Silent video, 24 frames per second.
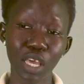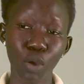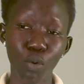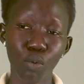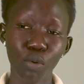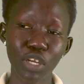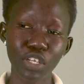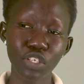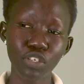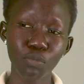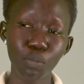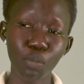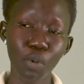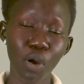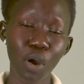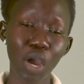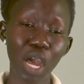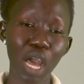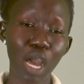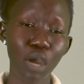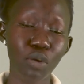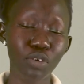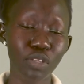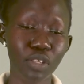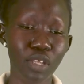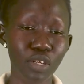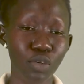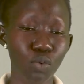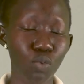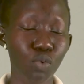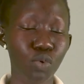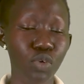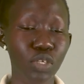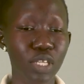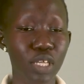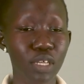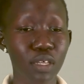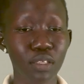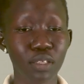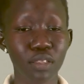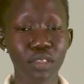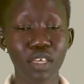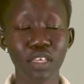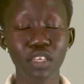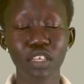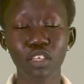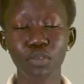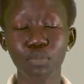When you pour out that water,
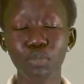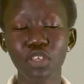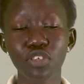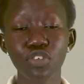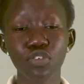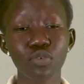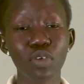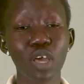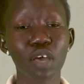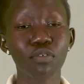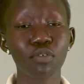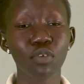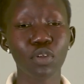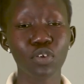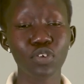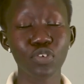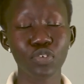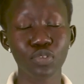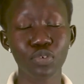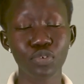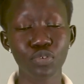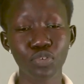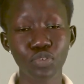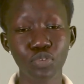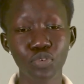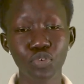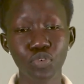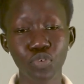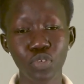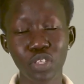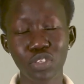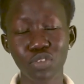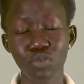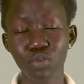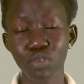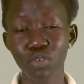then it means you have lost those nutrients.